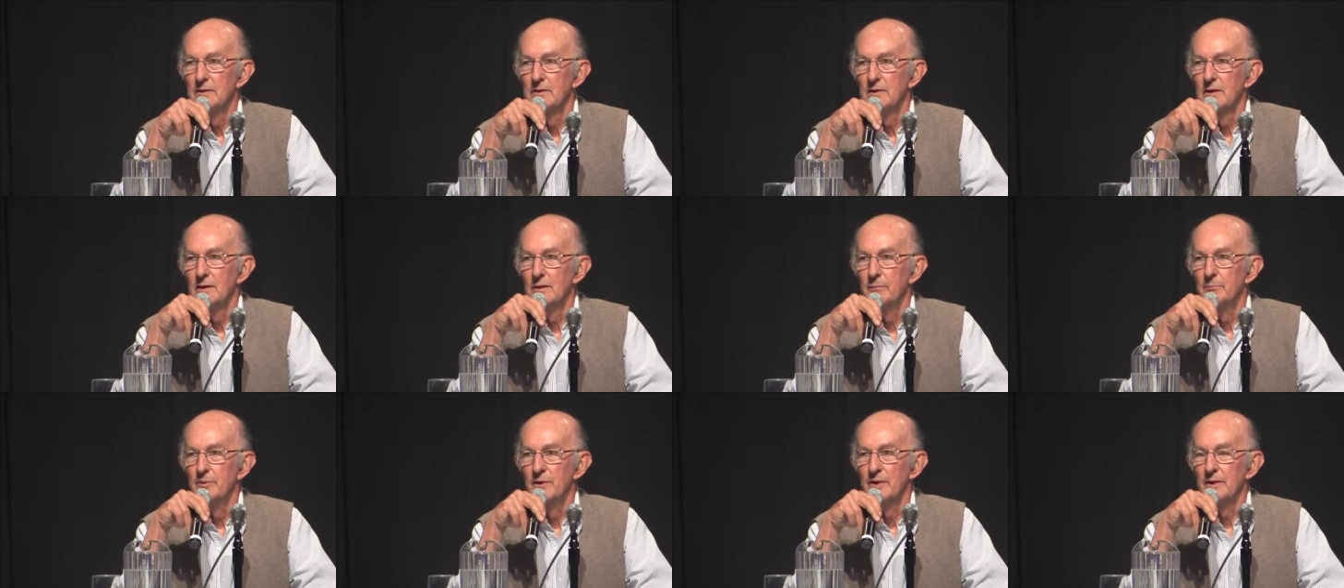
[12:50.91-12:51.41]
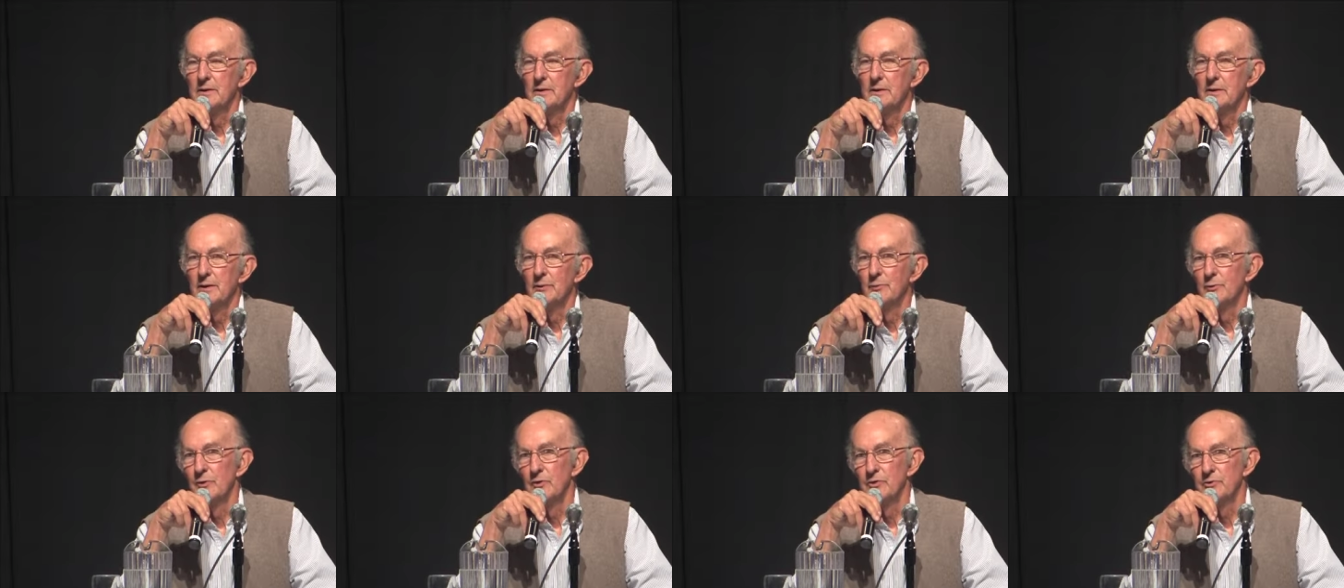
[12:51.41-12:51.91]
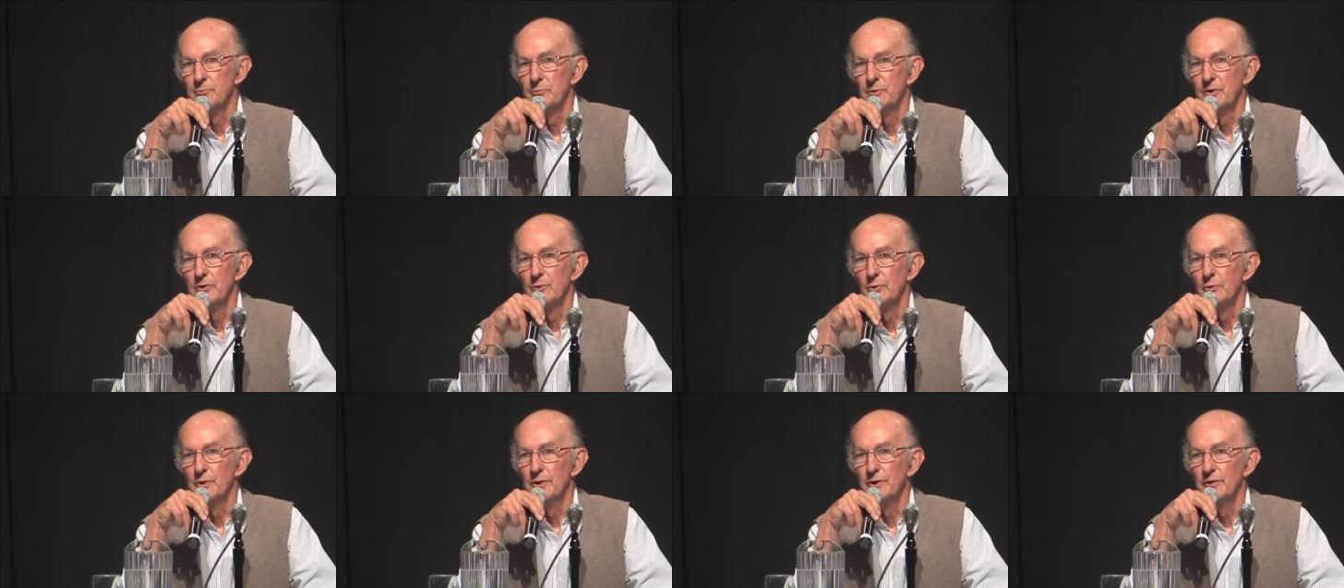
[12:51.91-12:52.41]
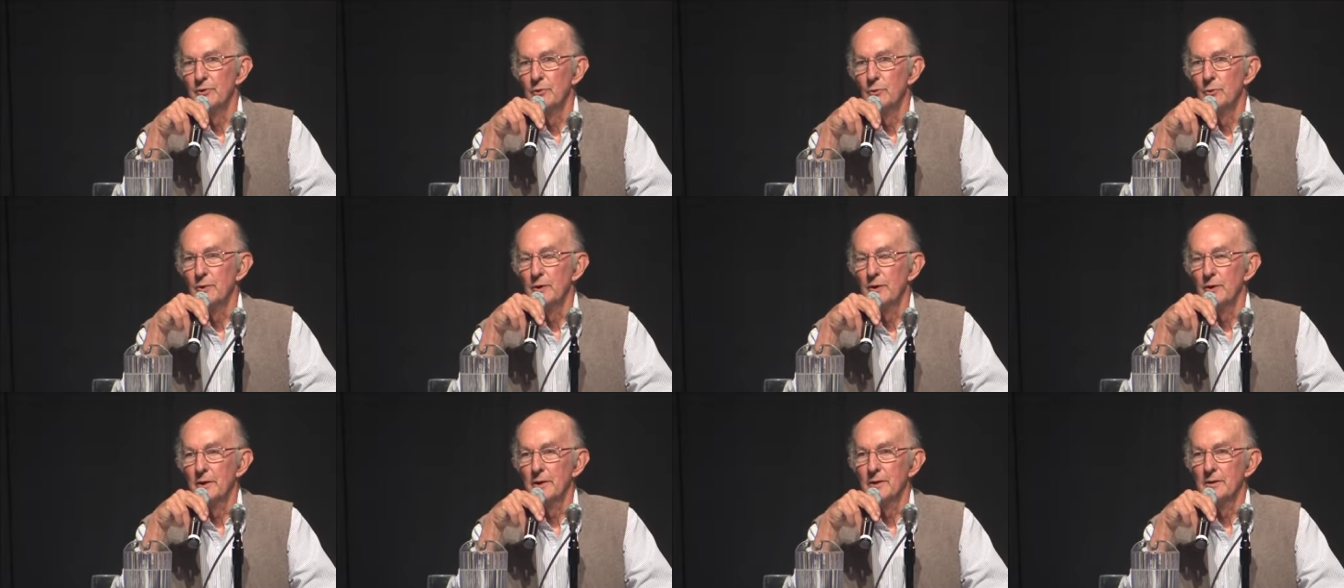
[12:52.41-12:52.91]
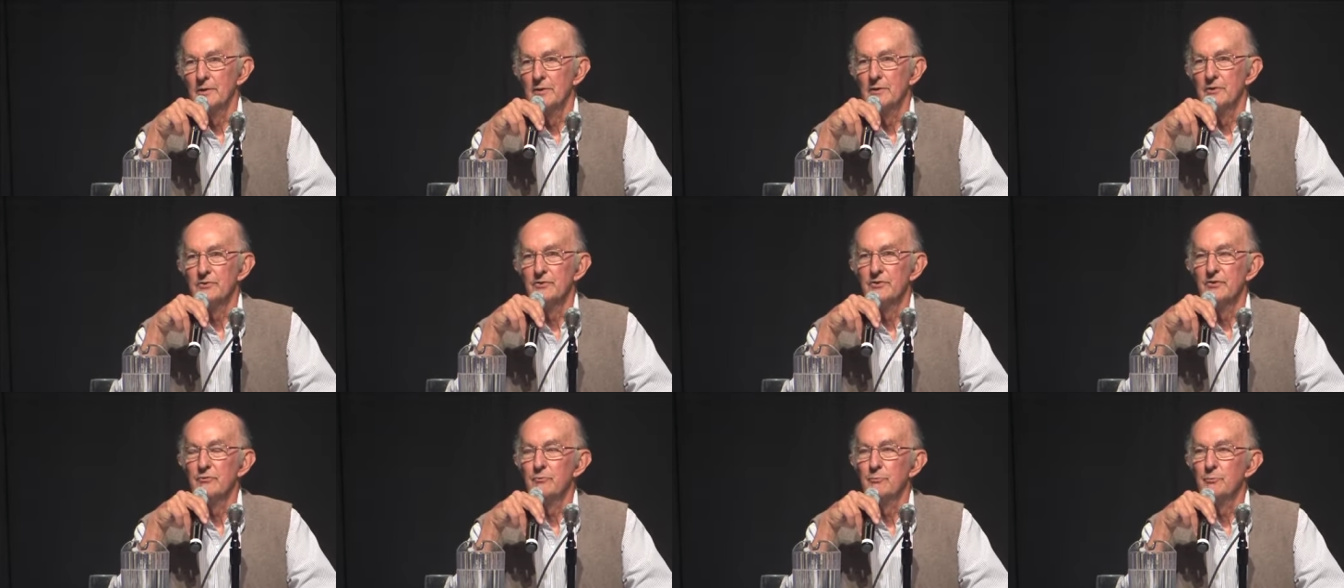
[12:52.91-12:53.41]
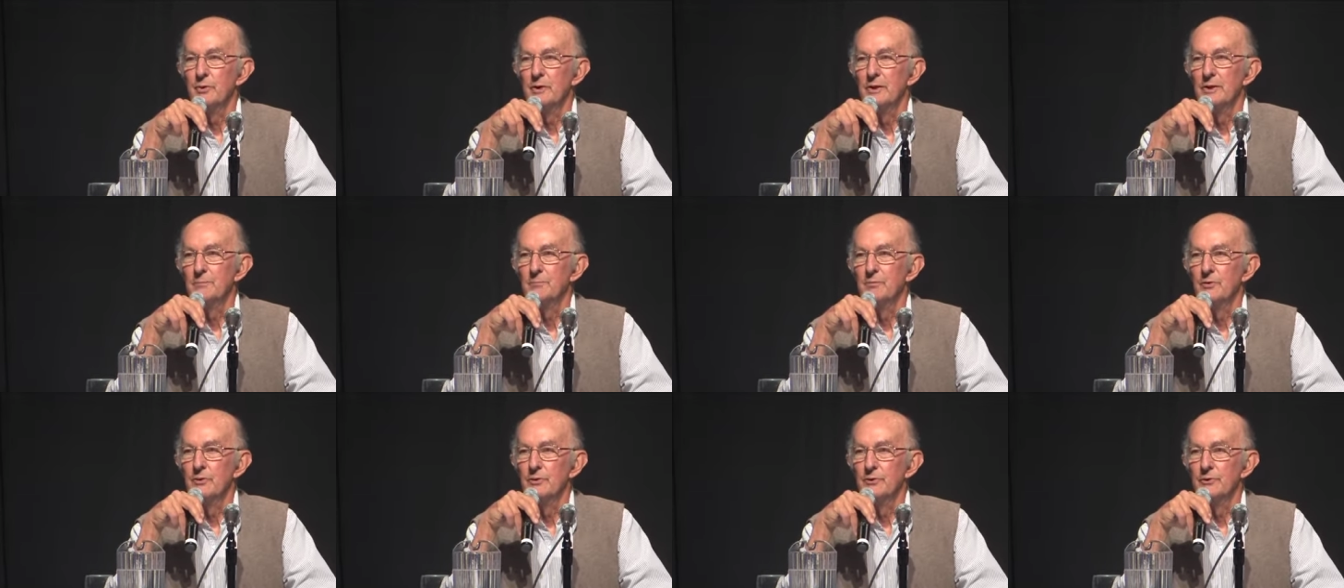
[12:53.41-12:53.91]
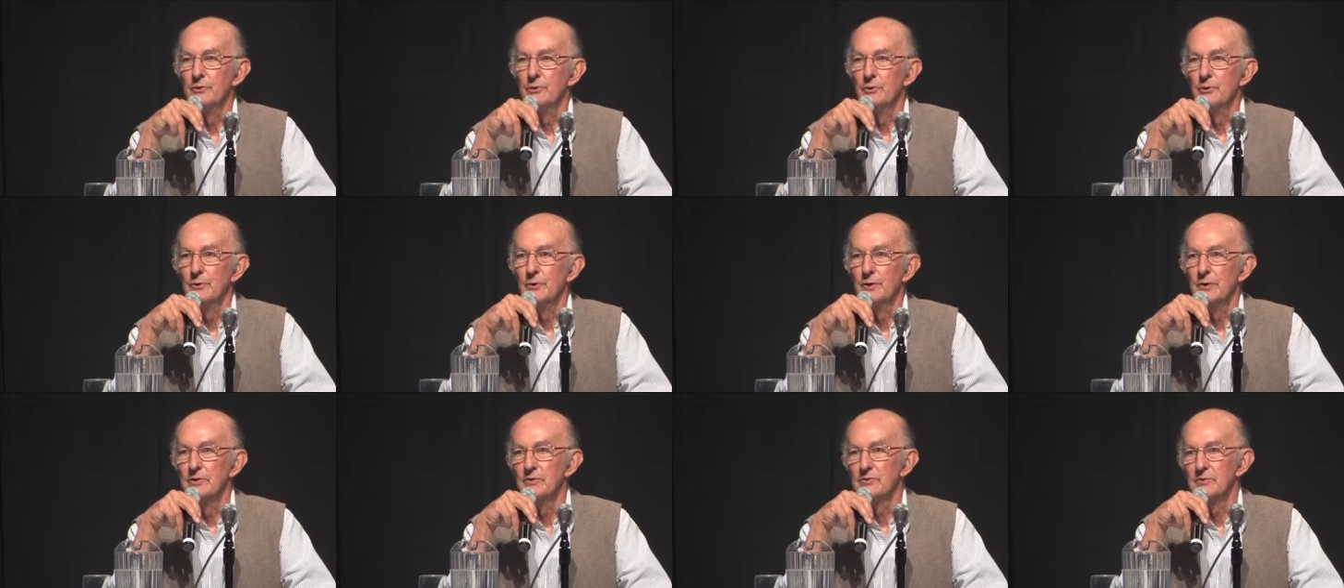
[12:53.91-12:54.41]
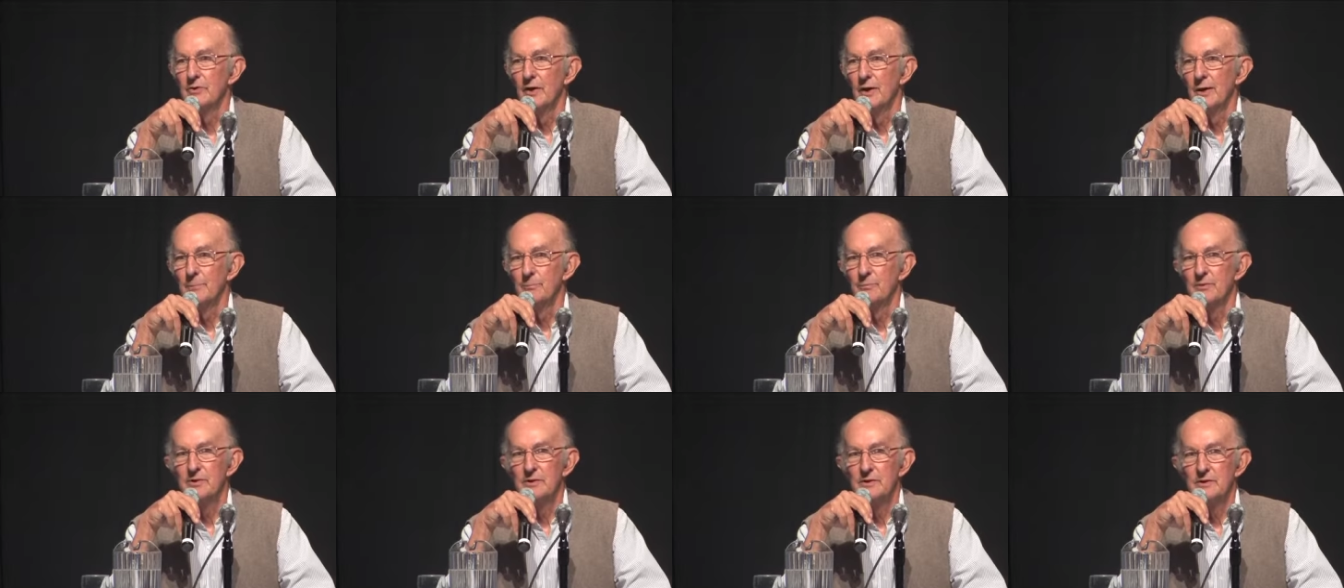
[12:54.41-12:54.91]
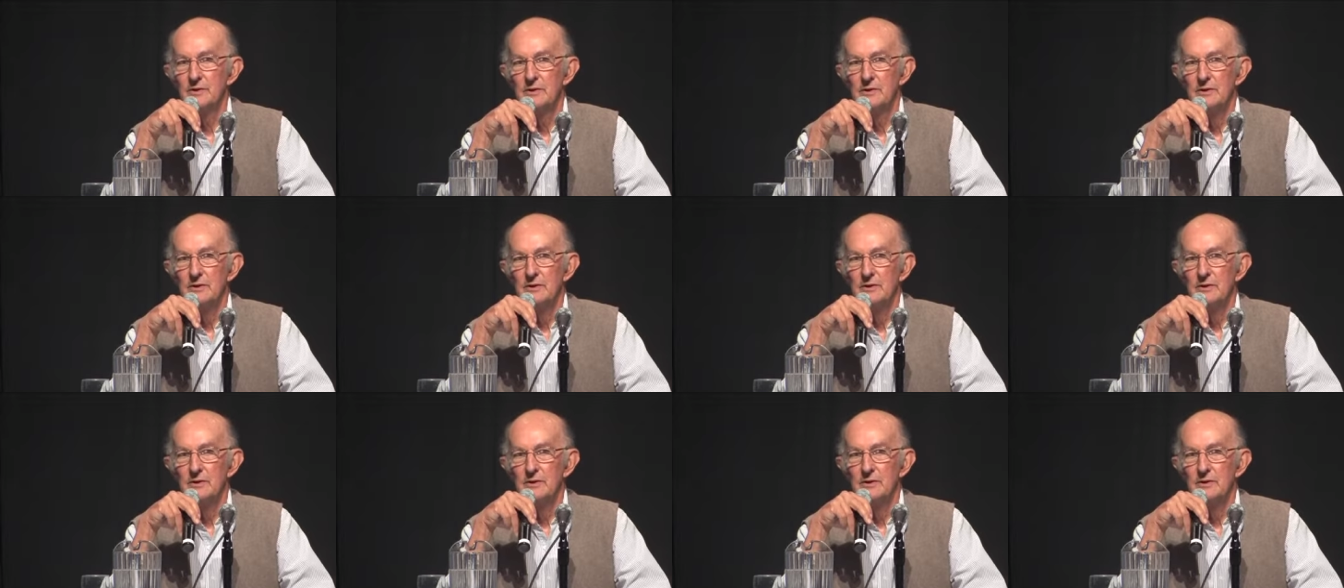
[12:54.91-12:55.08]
a big difference between the willingness of people to accept